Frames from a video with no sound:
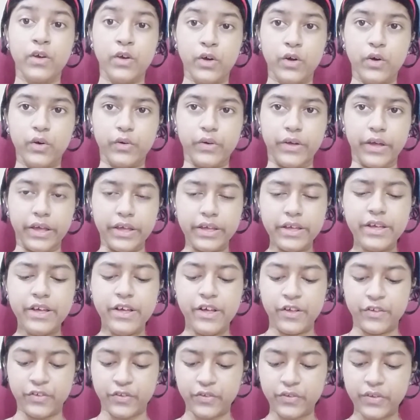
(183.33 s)
Okay,
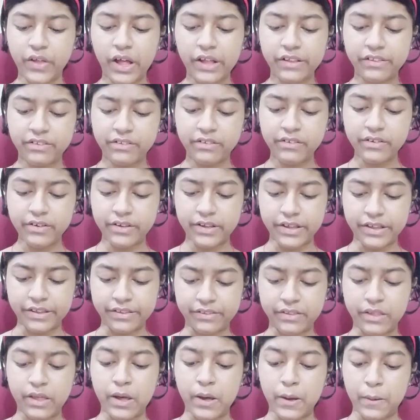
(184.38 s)
so the answer is
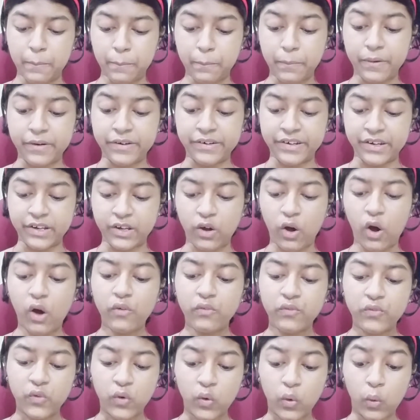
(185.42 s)
burning of
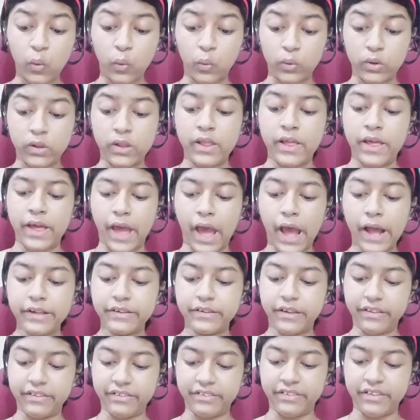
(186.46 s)
coal and
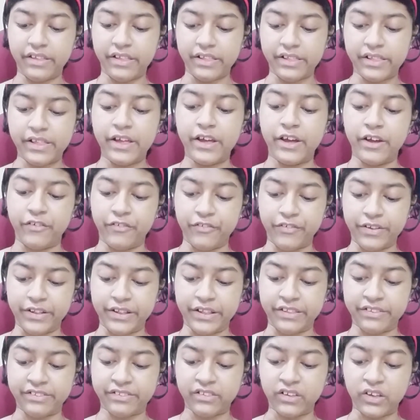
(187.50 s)
diesel
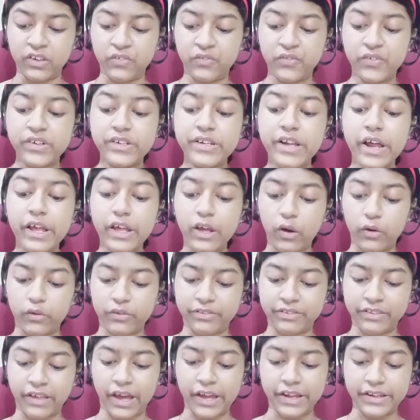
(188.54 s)
release sulfur
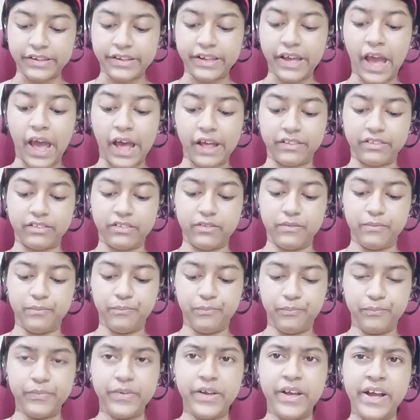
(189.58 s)
dioxide gas.
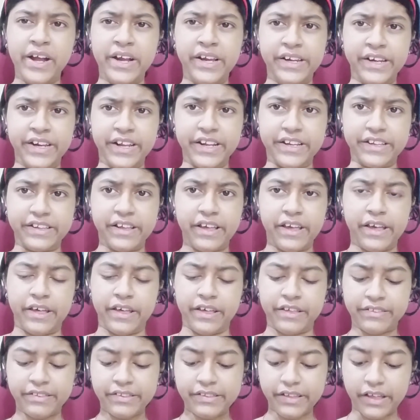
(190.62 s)
It
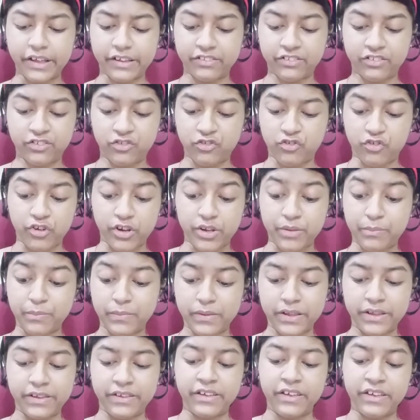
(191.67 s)
is an
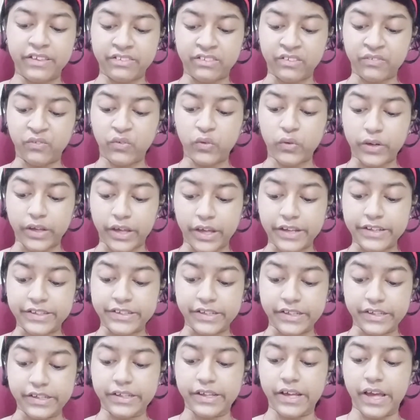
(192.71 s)
extremely
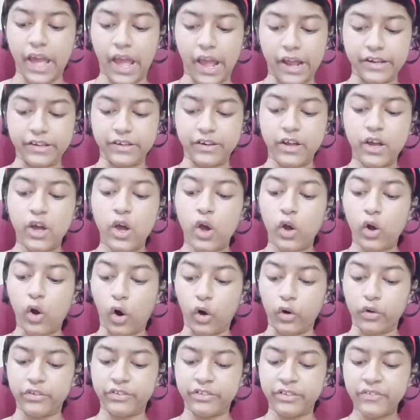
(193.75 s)
suffocating and
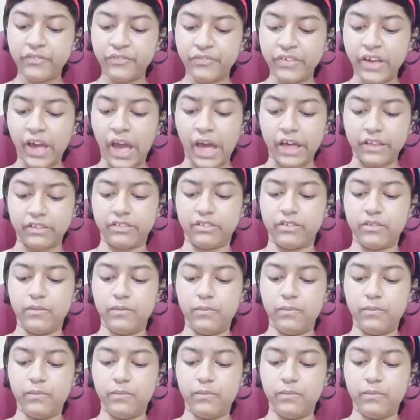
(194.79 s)
corrosive gas.